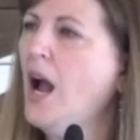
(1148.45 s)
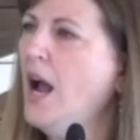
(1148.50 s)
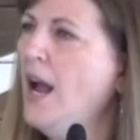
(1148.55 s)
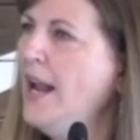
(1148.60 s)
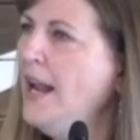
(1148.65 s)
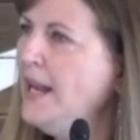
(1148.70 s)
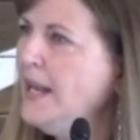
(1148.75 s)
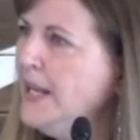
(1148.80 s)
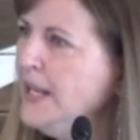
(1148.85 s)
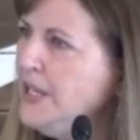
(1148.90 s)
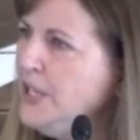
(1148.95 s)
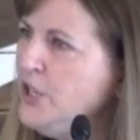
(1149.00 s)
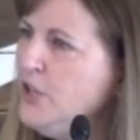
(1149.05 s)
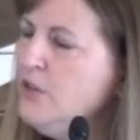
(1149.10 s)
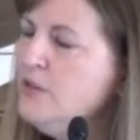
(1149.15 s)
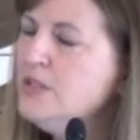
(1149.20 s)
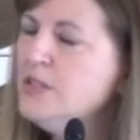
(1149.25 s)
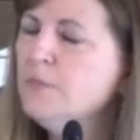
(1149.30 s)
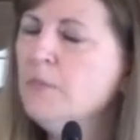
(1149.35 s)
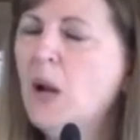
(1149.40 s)
I can
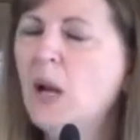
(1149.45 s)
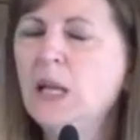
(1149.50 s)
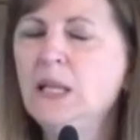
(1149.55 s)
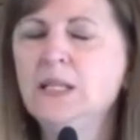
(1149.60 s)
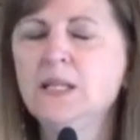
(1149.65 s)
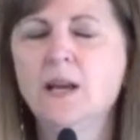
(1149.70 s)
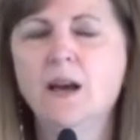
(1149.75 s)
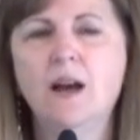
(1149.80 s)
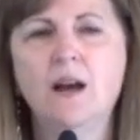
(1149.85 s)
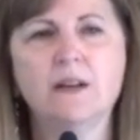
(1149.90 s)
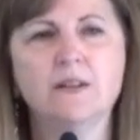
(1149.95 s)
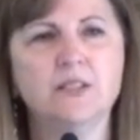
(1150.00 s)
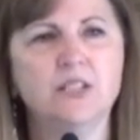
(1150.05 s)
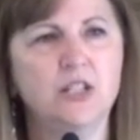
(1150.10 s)
use my tongue